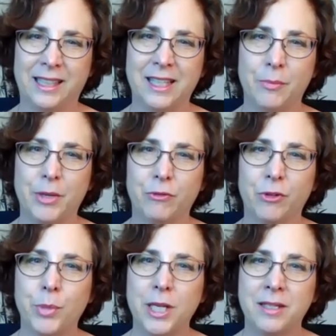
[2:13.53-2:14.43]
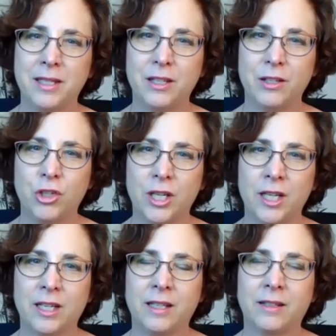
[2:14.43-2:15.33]
coming from
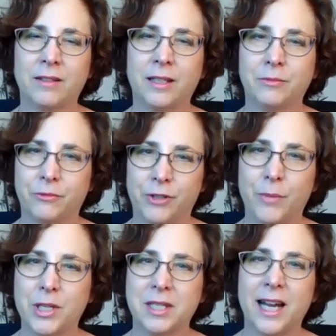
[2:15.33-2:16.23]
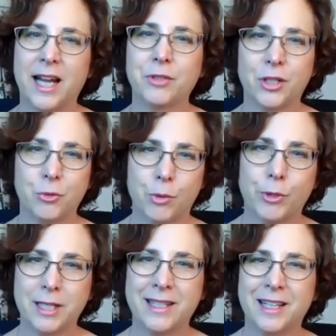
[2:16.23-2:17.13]
PCG, from the staff, so we
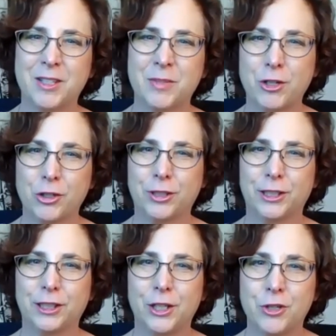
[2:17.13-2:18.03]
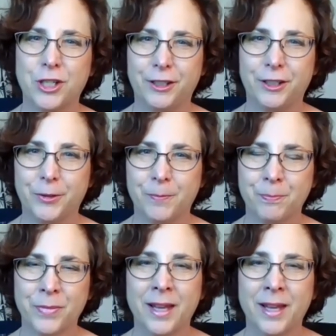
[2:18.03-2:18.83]
want to say a special hello to you.